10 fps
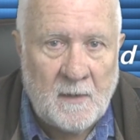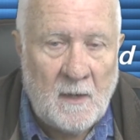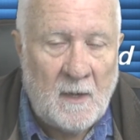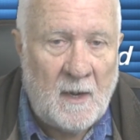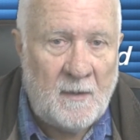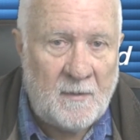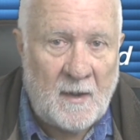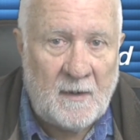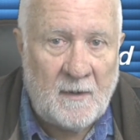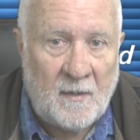and
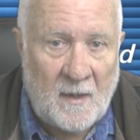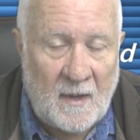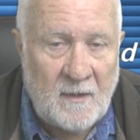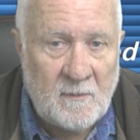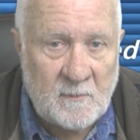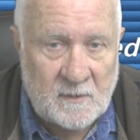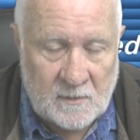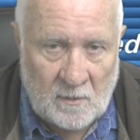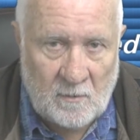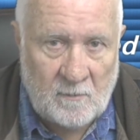that they
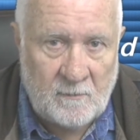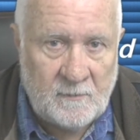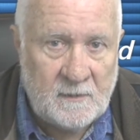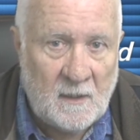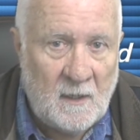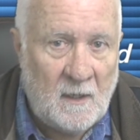themselves,